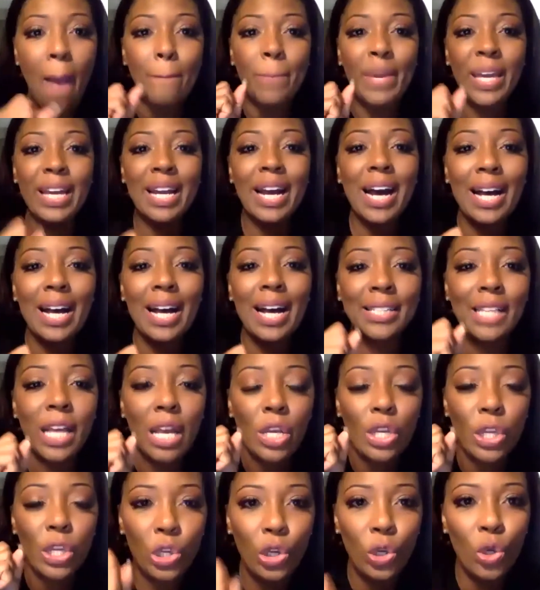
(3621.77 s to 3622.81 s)
because
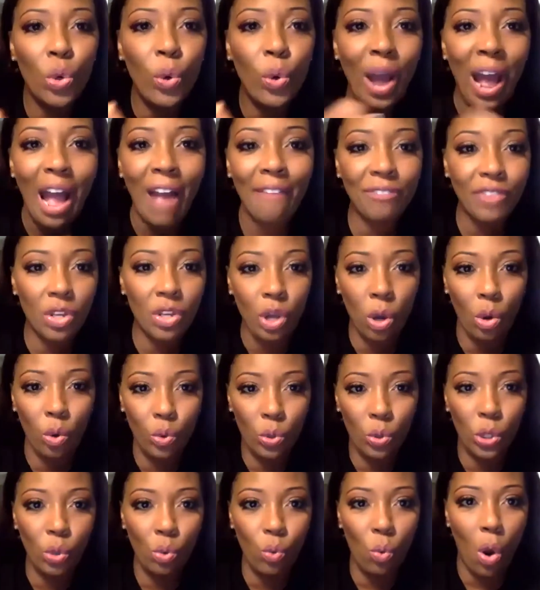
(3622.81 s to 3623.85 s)
you have to know
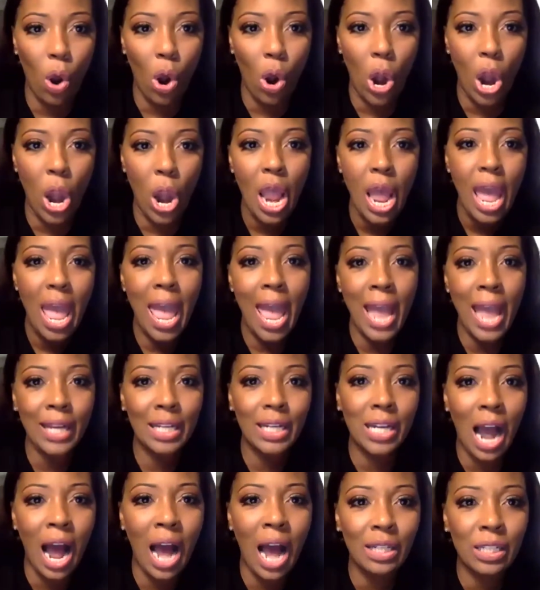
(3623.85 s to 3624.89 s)
who you are, and
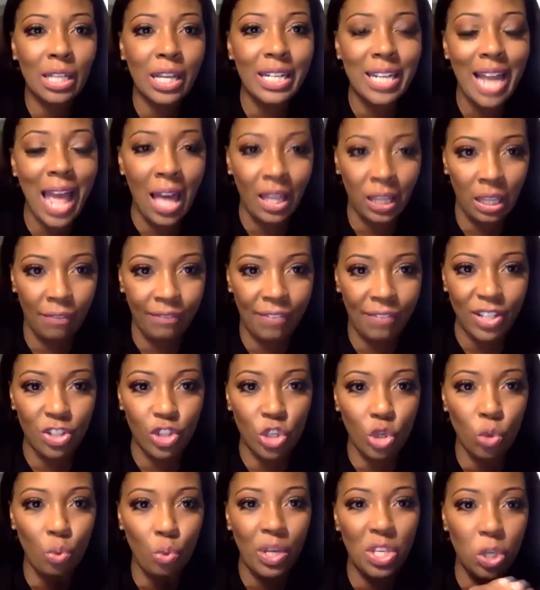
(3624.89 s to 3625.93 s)
God can
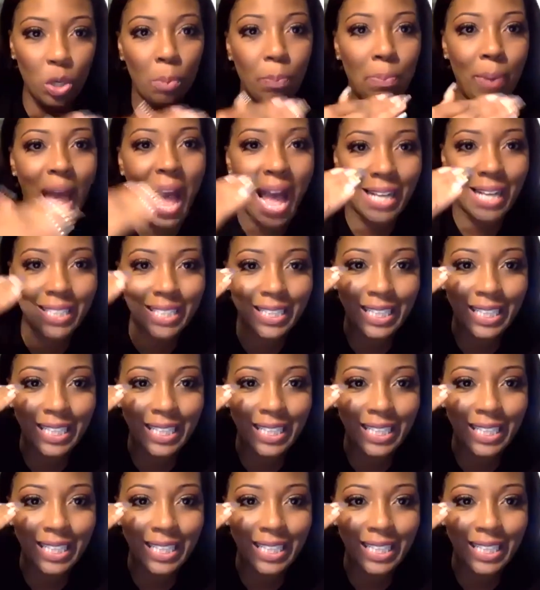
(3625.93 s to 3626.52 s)
elevate you when you pass